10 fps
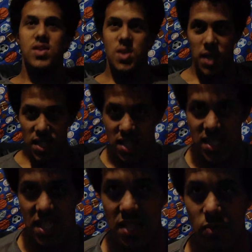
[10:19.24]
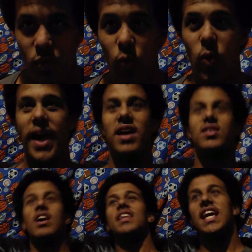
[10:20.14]
So they just
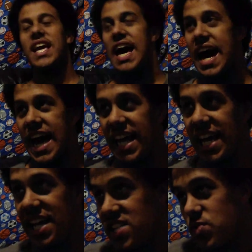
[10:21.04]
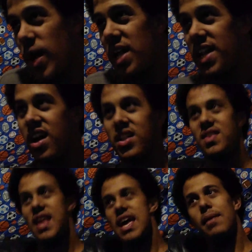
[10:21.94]
wailed on the guy, and he's wailing
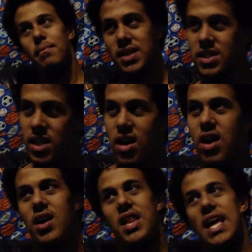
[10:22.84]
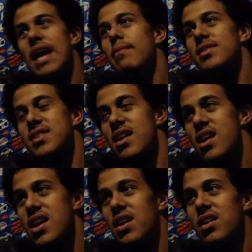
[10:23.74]
on them. On the
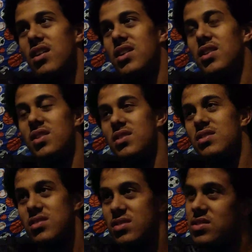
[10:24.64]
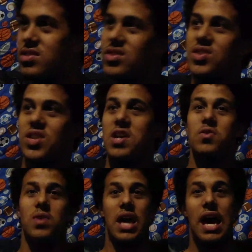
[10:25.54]
Amazon, on
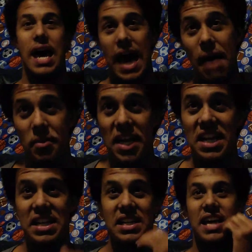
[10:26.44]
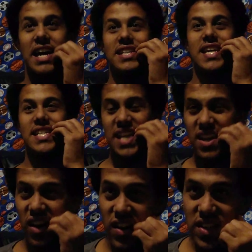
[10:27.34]
two copycats, as
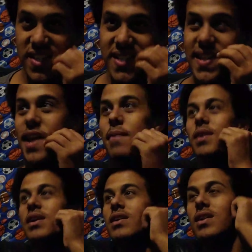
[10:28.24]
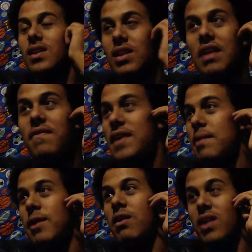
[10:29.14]
he calls them. Like
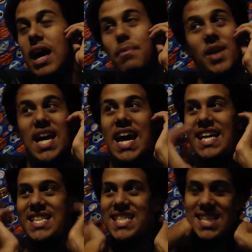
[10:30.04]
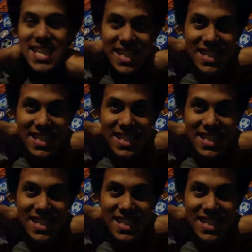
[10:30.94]
female copycats.